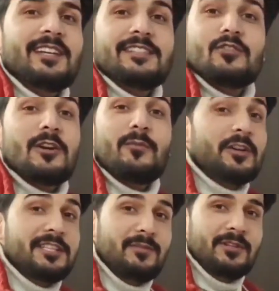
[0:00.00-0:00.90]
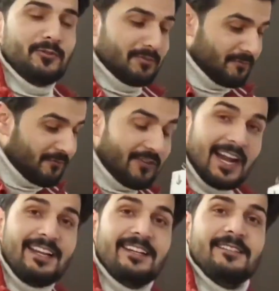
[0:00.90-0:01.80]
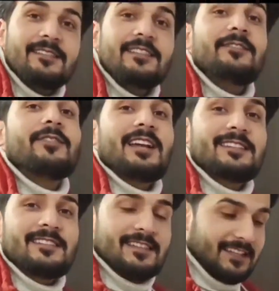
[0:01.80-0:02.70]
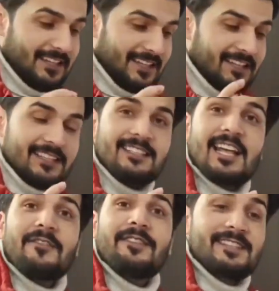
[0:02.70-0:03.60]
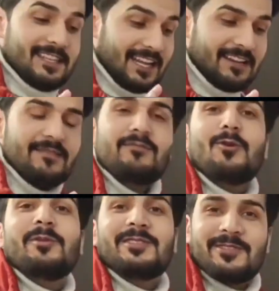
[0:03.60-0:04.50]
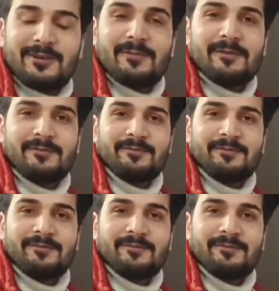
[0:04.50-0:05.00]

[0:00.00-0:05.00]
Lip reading: It is not possible to find the flux surface like Möbius strip.